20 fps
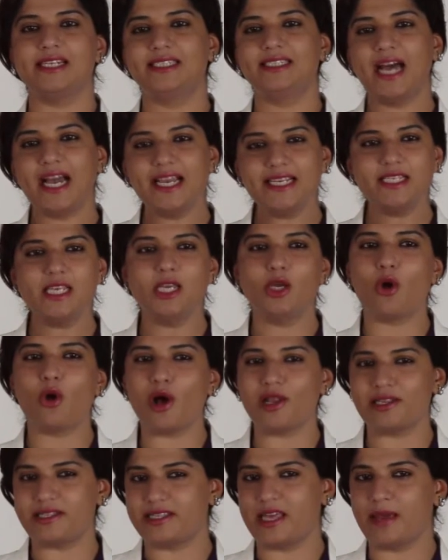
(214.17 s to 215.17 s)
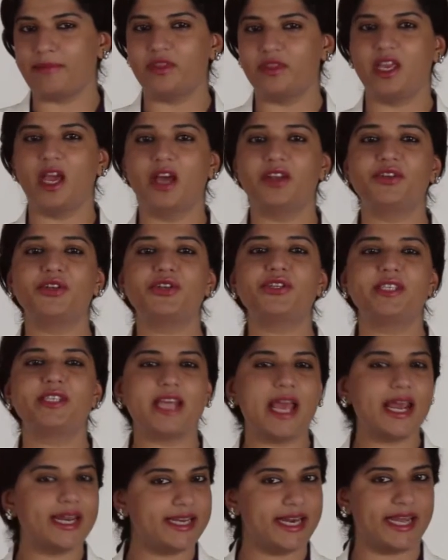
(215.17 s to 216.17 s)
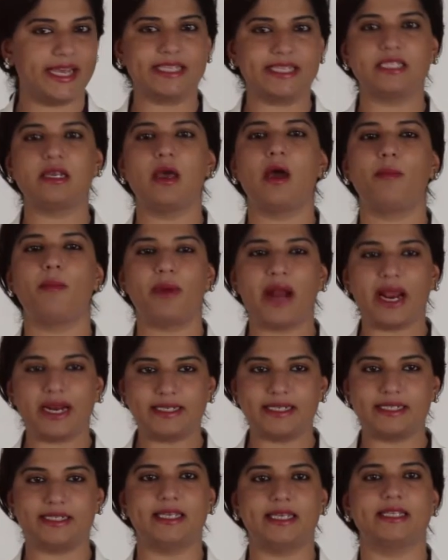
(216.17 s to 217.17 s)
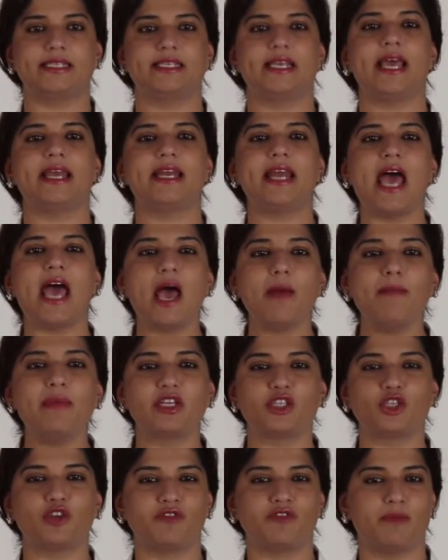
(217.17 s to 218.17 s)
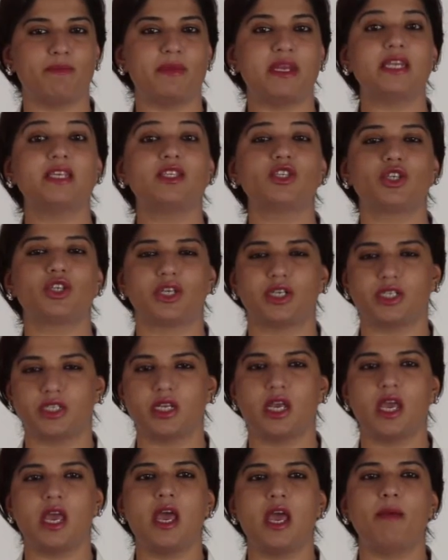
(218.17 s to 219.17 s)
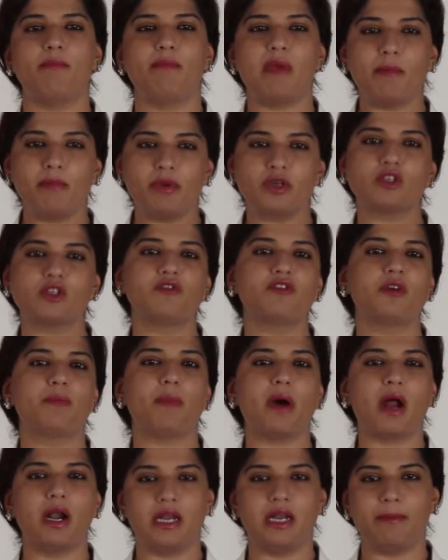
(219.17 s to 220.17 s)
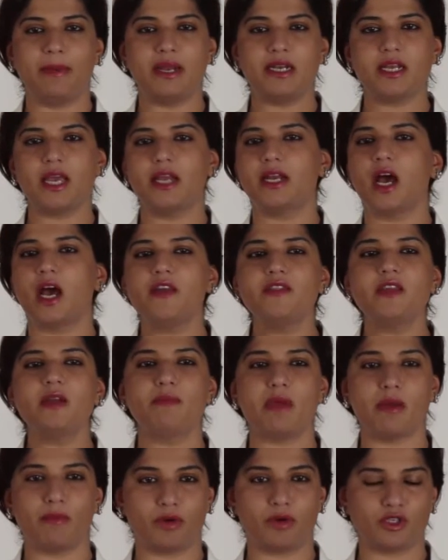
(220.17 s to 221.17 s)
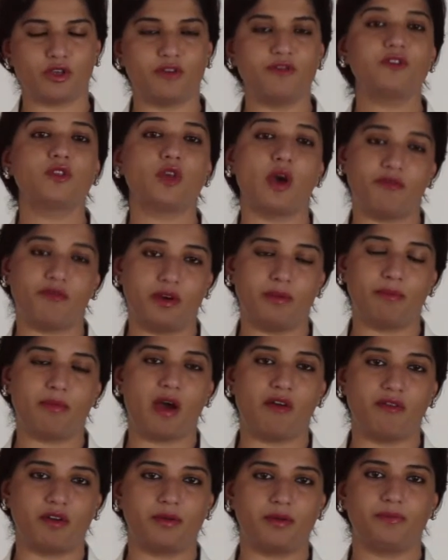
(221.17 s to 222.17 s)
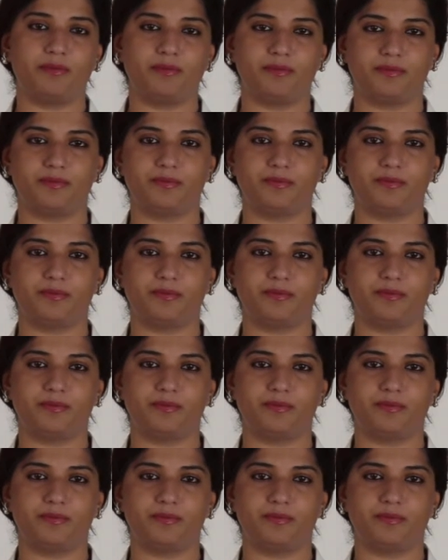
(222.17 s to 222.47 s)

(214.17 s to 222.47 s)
Dicey calls them the understandings, practices, and habits of the ministers, members of the parliament, and other members of sovereign power.